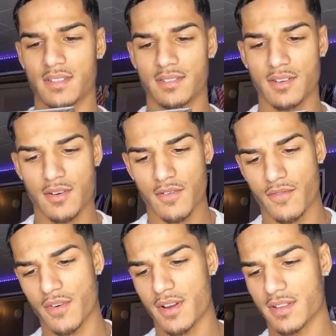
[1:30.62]
is known
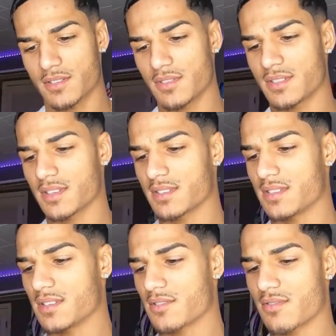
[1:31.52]
for his
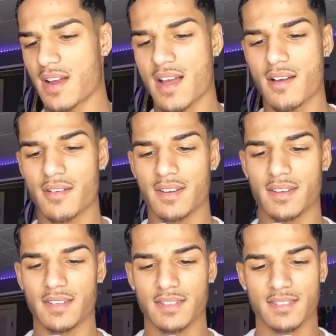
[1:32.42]
360 crown and
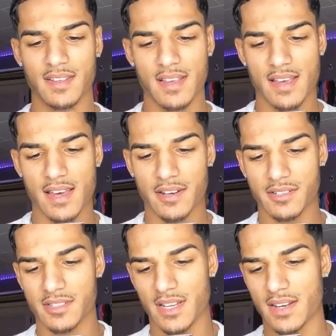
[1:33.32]
his
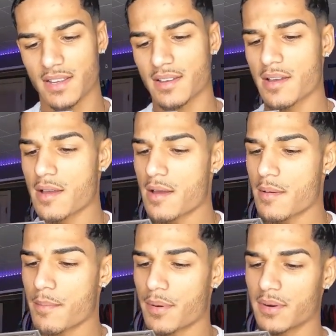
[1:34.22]
energetic
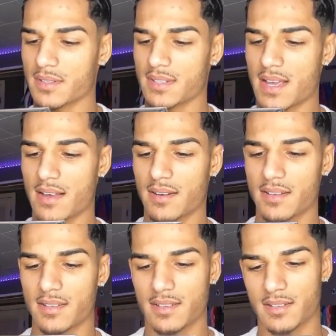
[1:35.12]

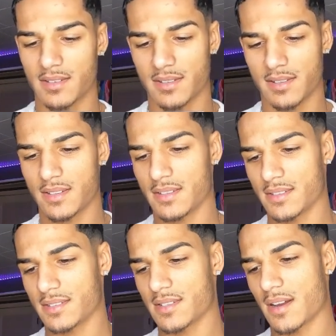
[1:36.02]
personality.
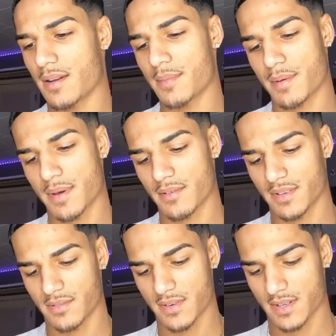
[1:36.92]
Yeah, I'm not about to
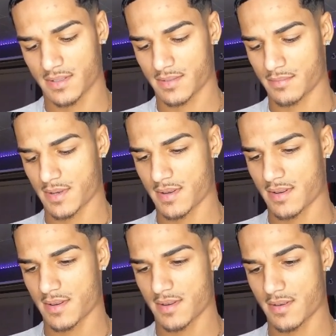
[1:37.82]
read the rest, but
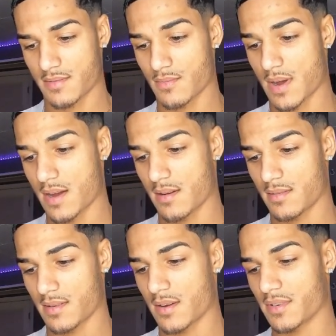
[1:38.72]
wow,
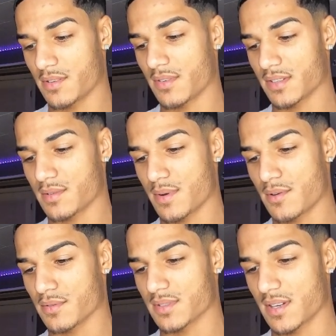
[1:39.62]
I'll read the rest on my
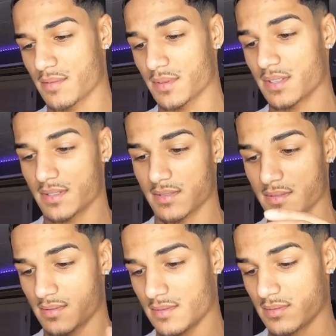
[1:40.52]
own time. But this is